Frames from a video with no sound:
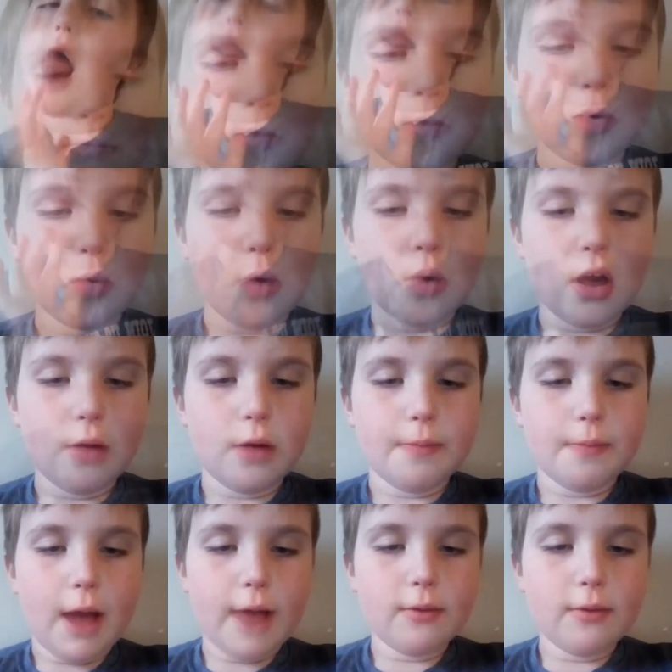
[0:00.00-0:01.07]
Well, I
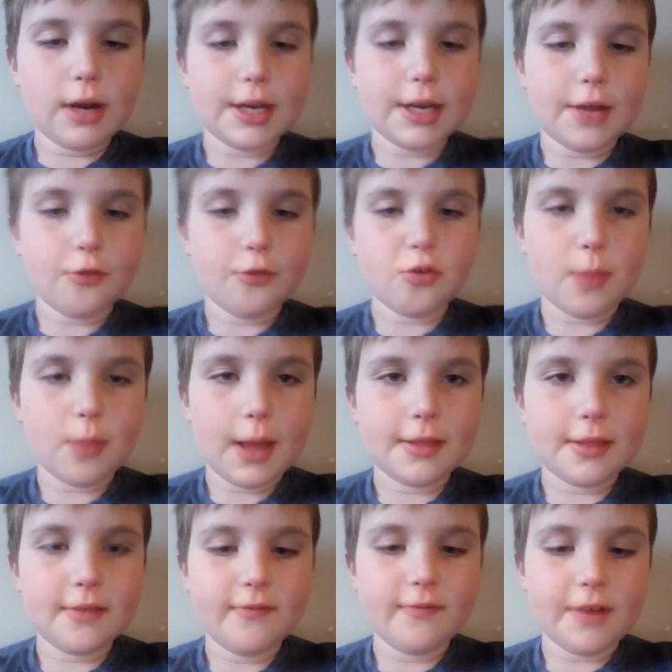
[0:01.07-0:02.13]
want another spicy
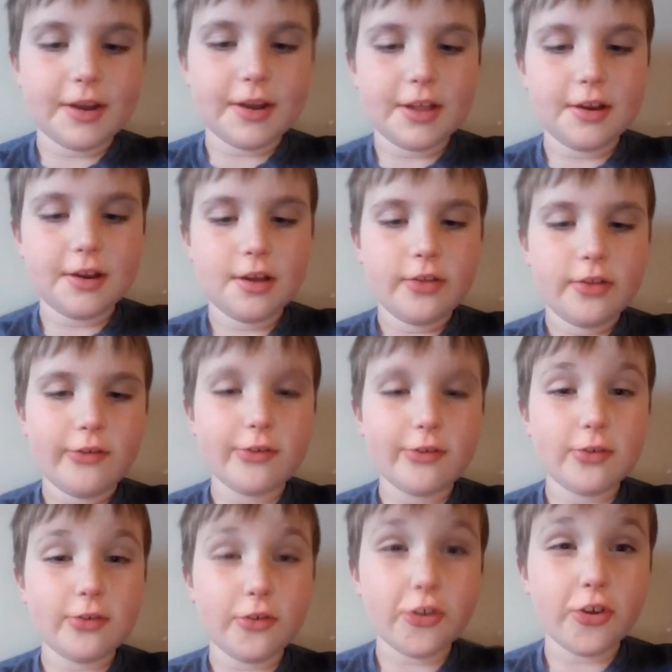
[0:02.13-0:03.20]
Funyun. Those are
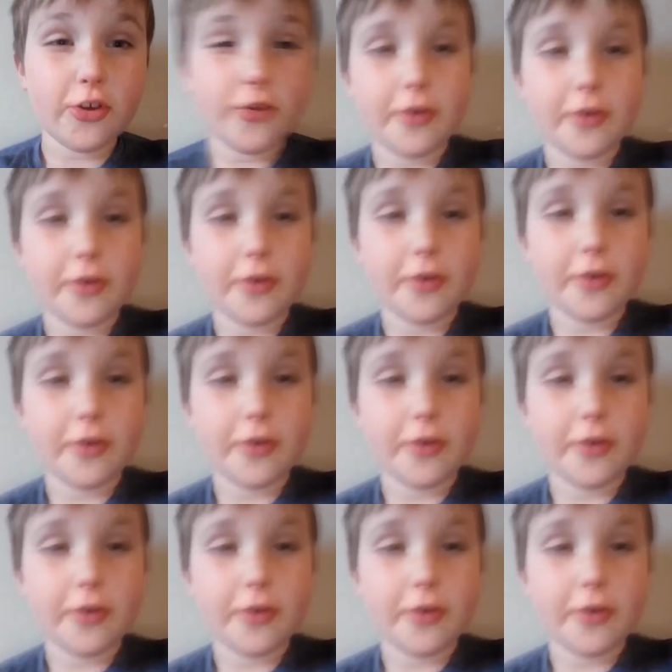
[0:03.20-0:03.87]
so good.